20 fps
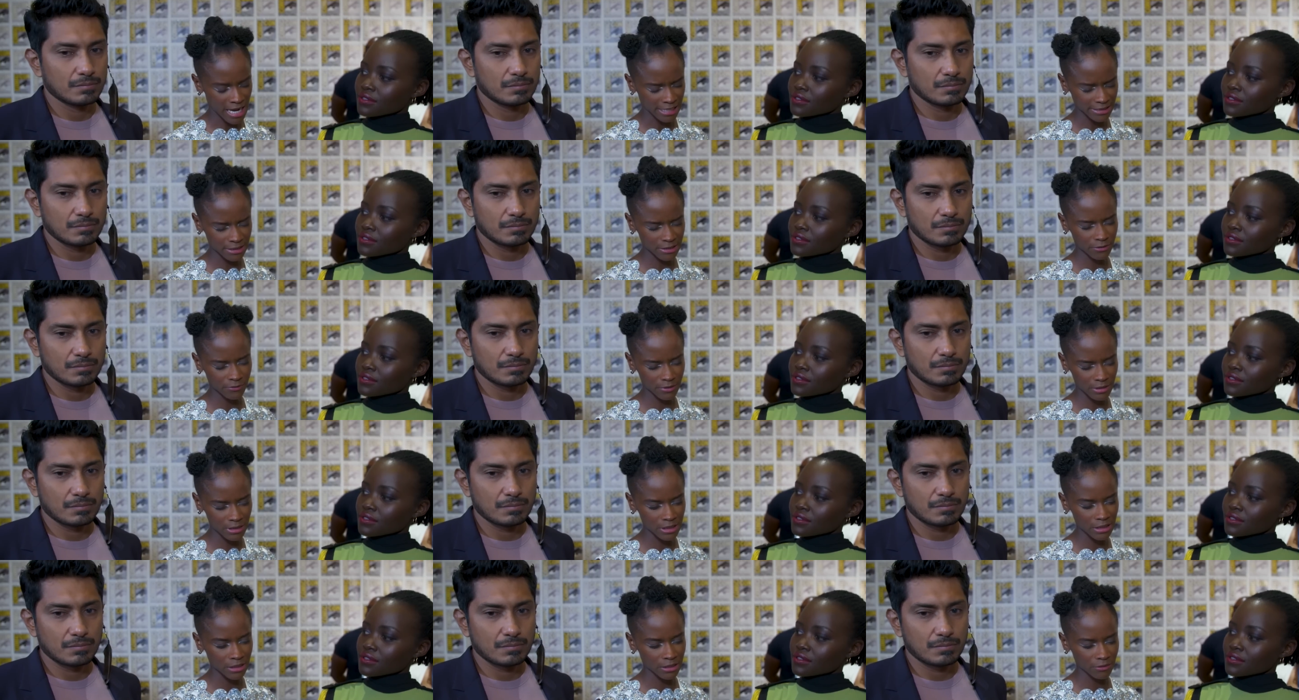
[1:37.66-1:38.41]
Speaker 1: I just
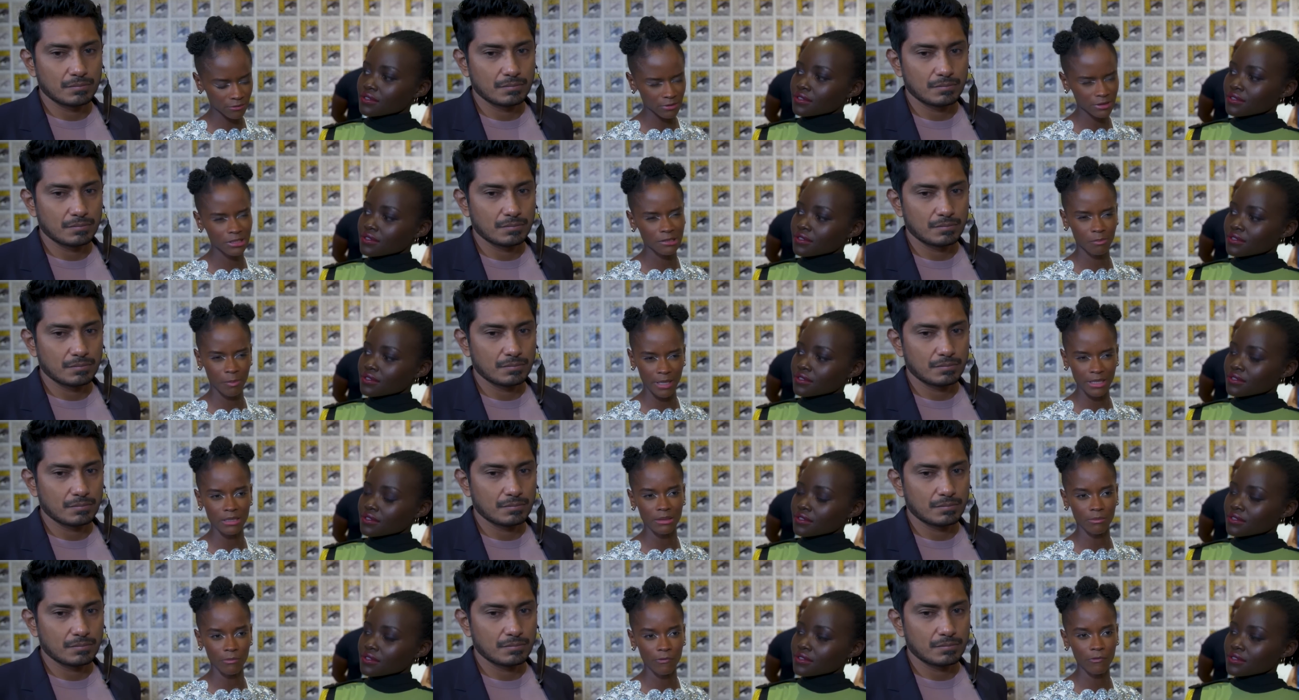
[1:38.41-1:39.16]
really
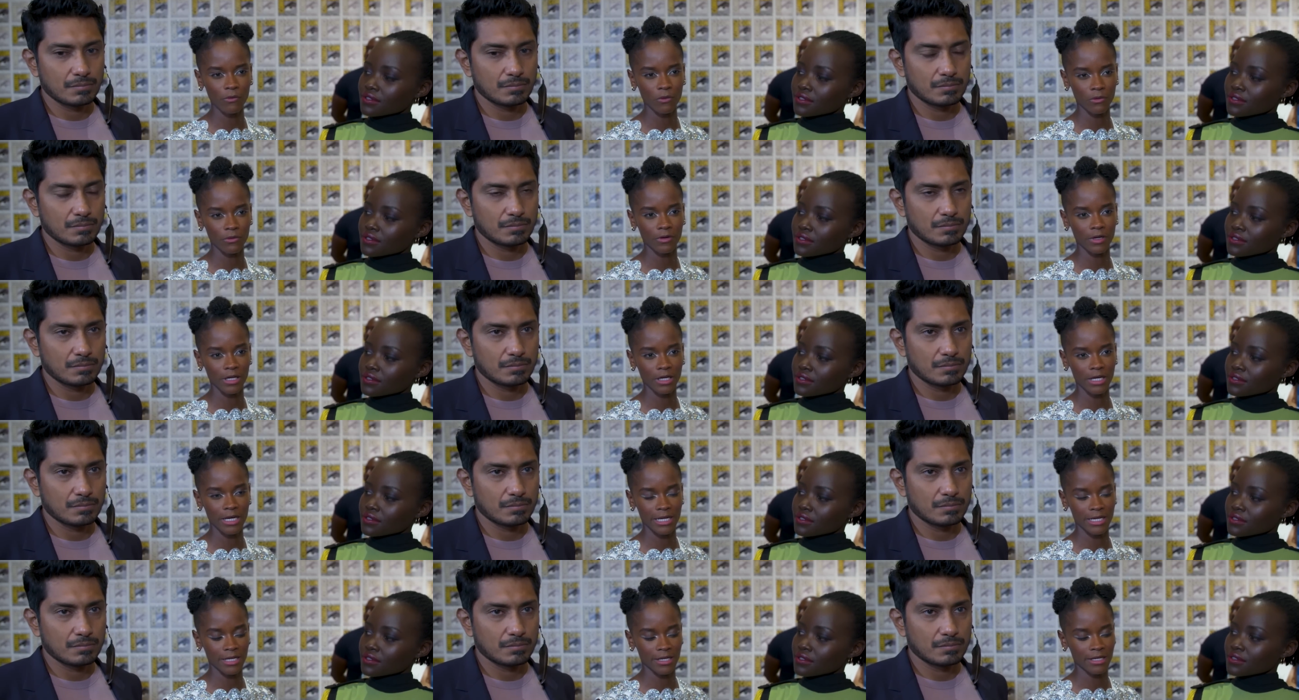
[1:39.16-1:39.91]
respect them for it,
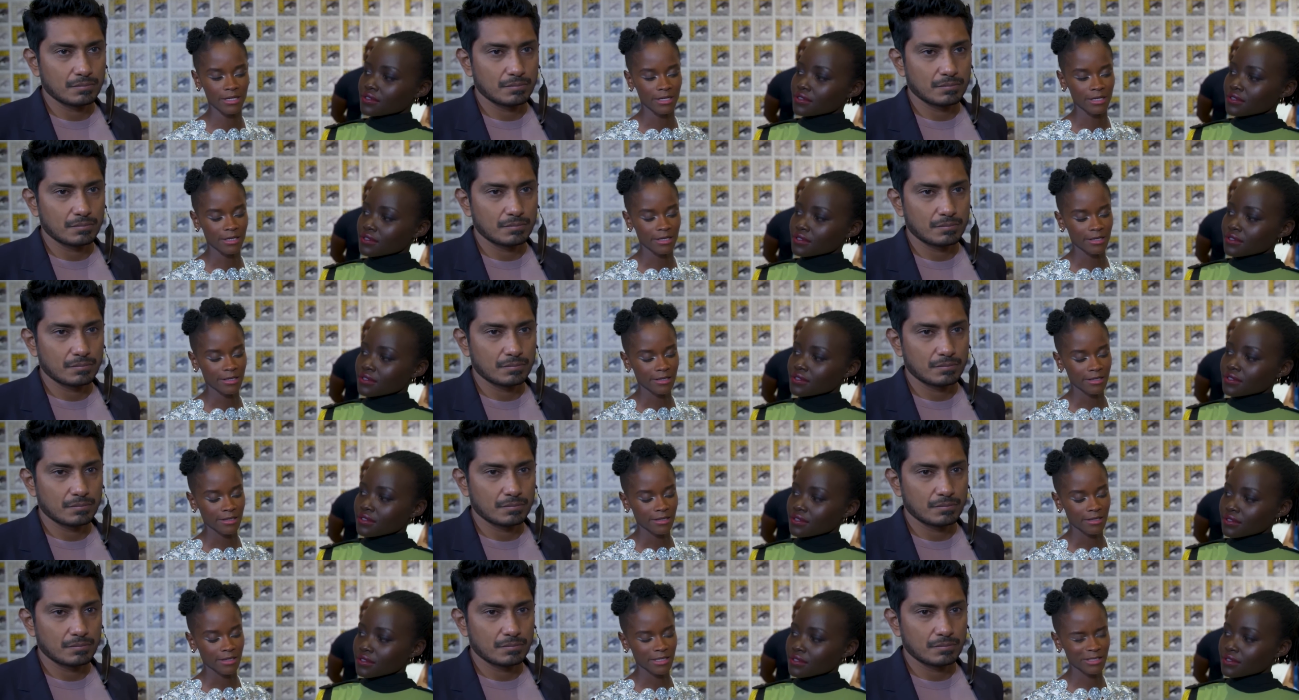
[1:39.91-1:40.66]
and
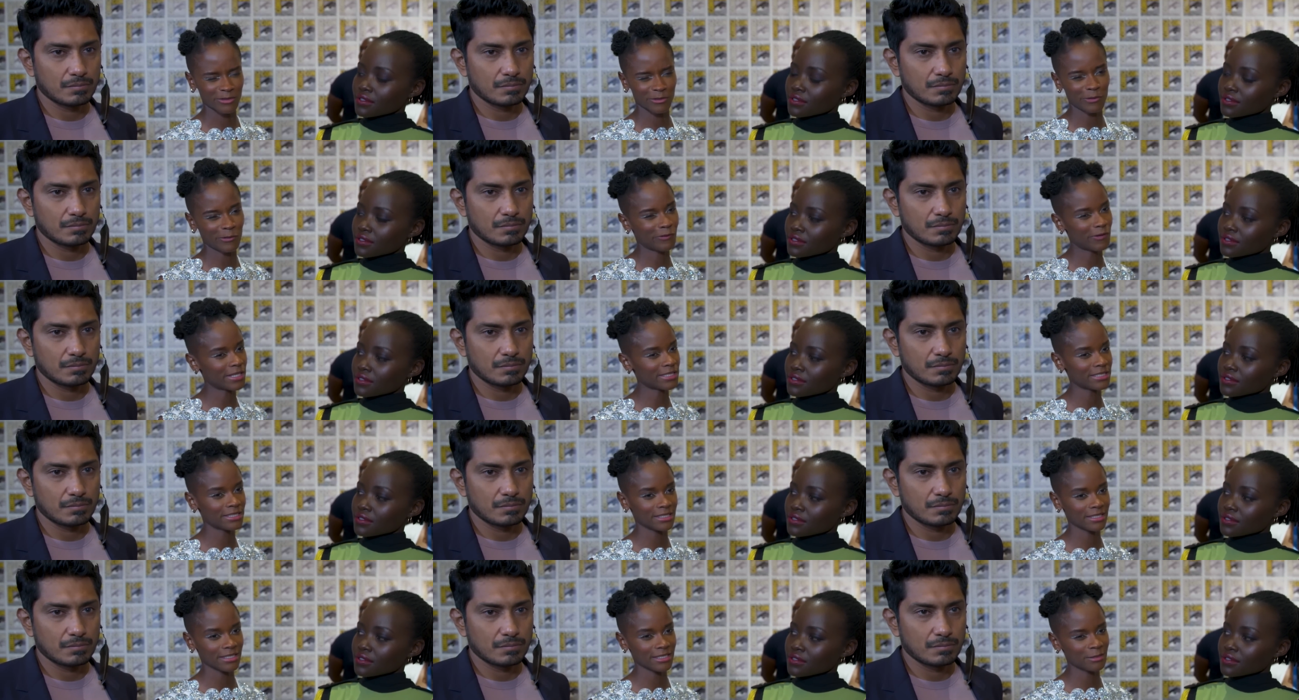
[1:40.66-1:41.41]
it's
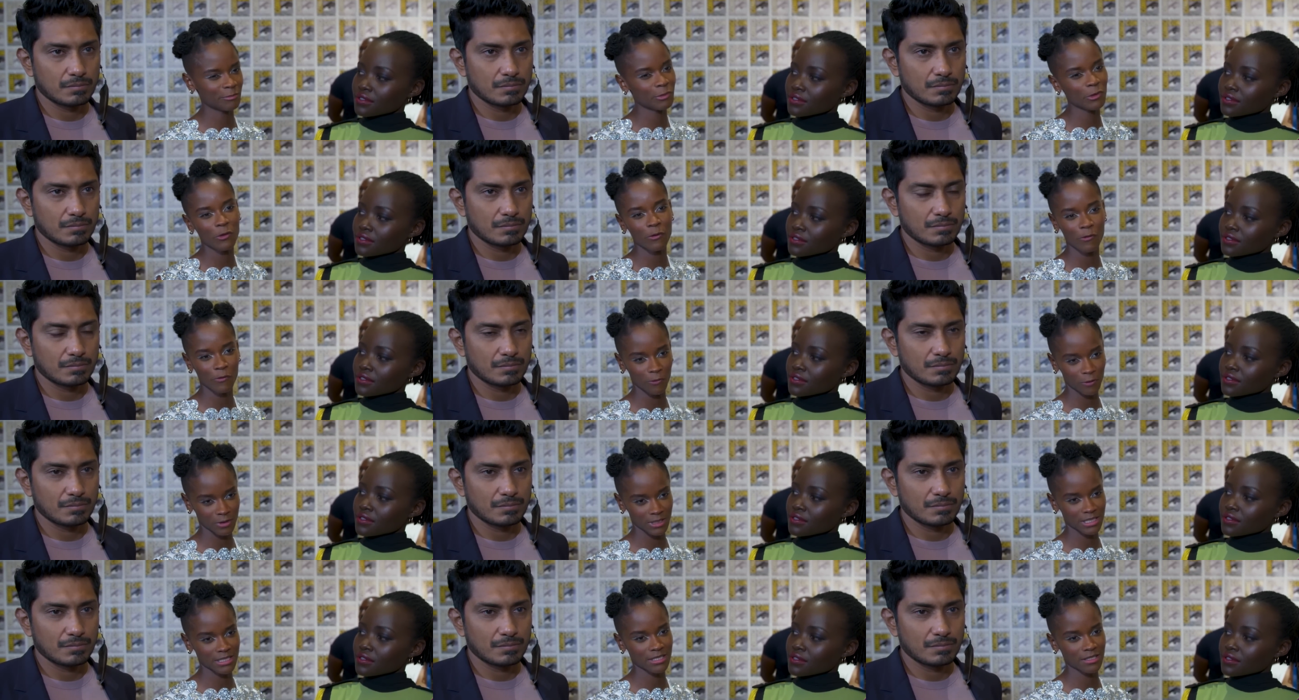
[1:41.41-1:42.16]
refreshing, it's
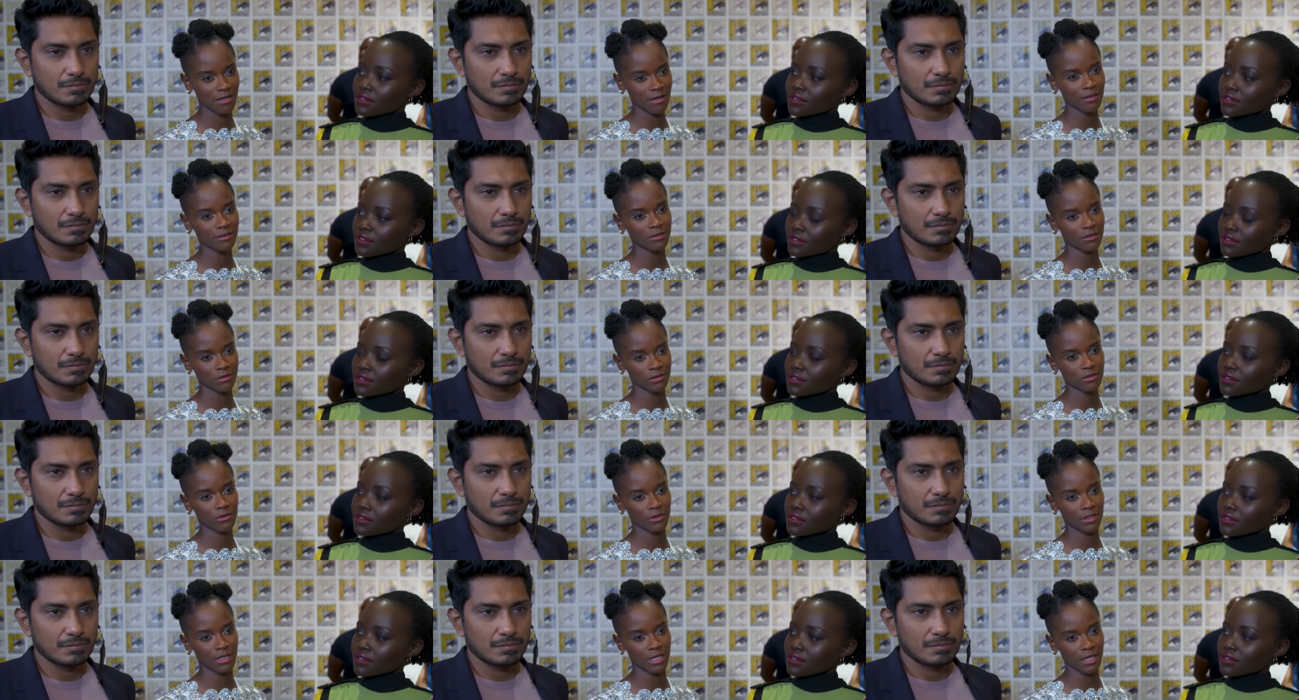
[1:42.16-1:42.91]
beautiful to see us on
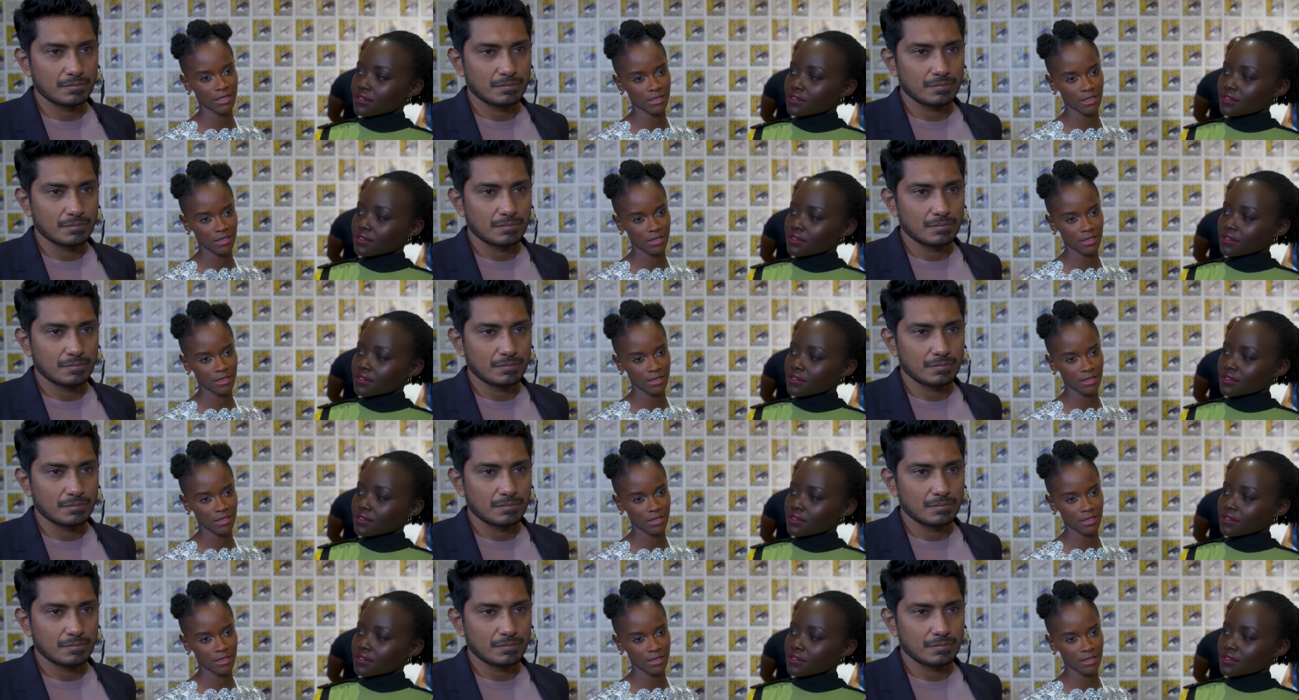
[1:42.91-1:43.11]
screen like